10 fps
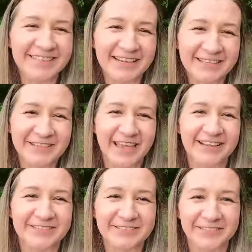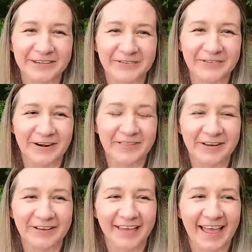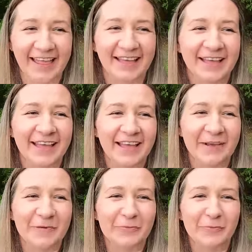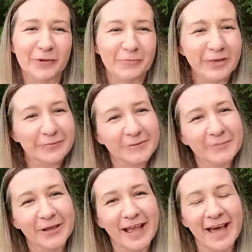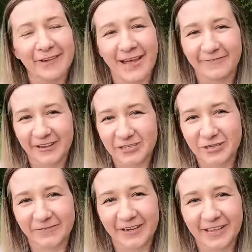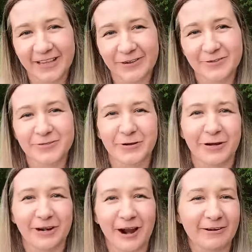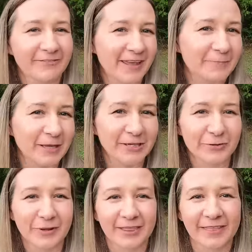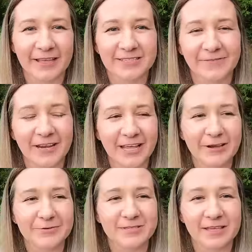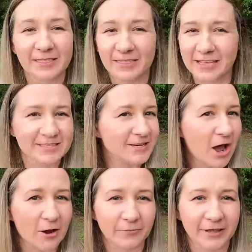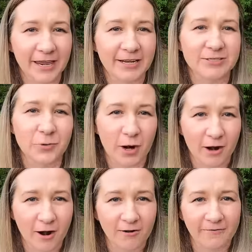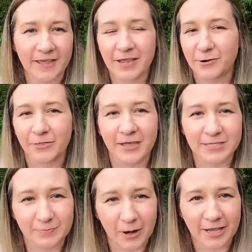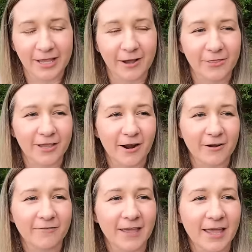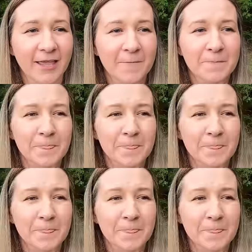To touch on that just a little further, like, when we would put out adventure videos or our family doing things videos, things not related to our RV or things breaking on the RV,